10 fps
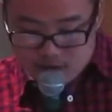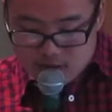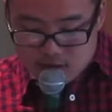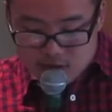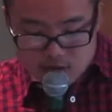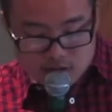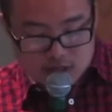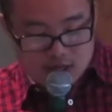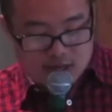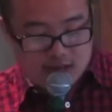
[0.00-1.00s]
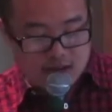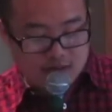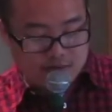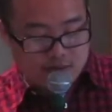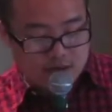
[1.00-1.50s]
uh, oh, shall I
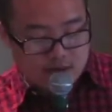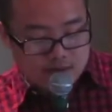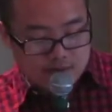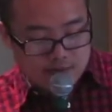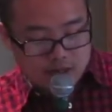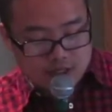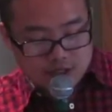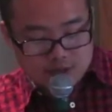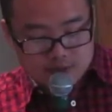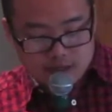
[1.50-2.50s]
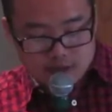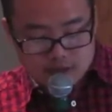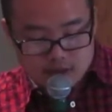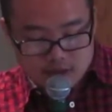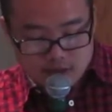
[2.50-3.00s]
have pleasure, my
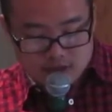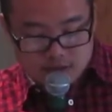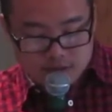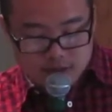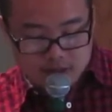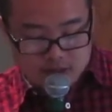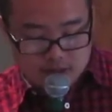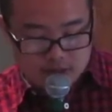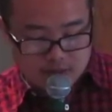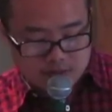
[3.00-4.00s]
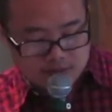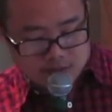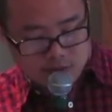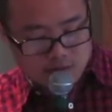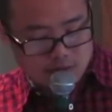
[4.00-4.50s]
Lord, also being
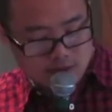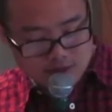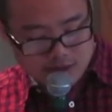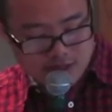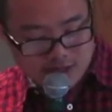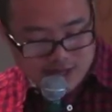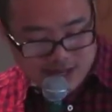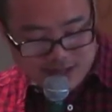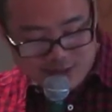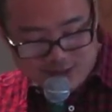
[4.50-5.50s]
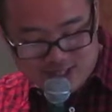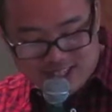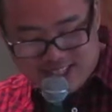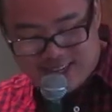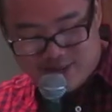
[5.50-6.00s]
old. Okay. And the Lord
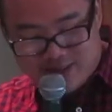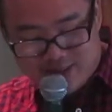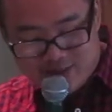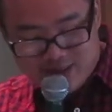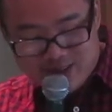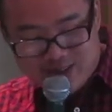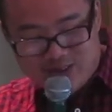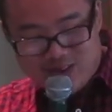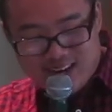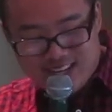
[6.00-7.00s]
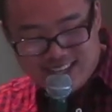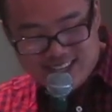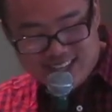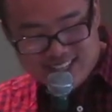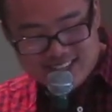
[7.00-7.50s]
said to Abraham, Why
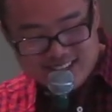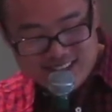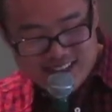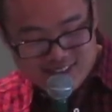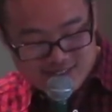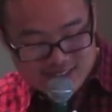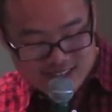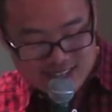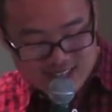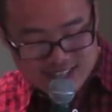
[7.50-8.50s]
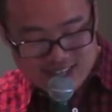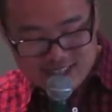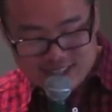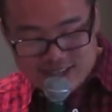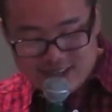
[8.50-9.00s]
did Sarah laugh,
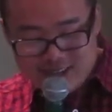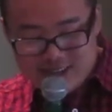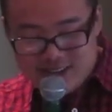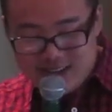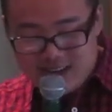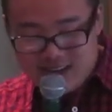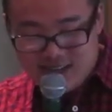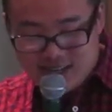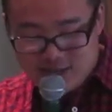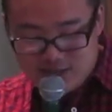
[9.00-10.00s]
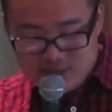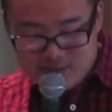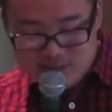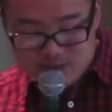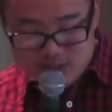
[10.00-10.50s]
saying, Shall I,
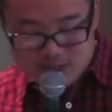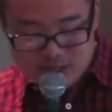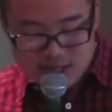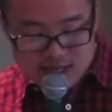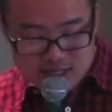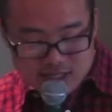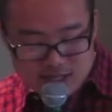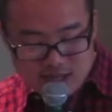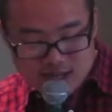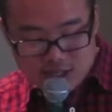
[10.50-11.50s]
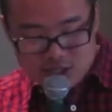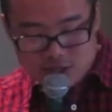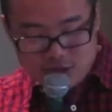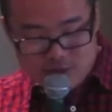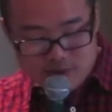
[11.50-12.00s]
uh, shall I
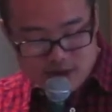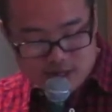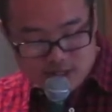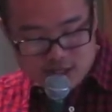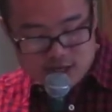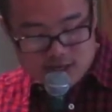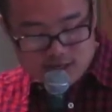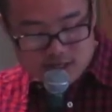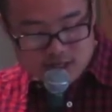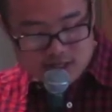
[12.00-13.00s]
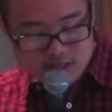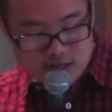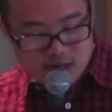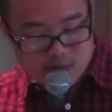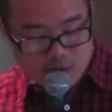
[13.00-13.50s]
surely bear a child since
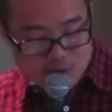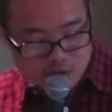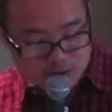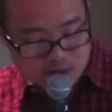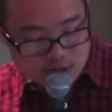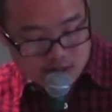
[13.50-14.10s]
I'm old?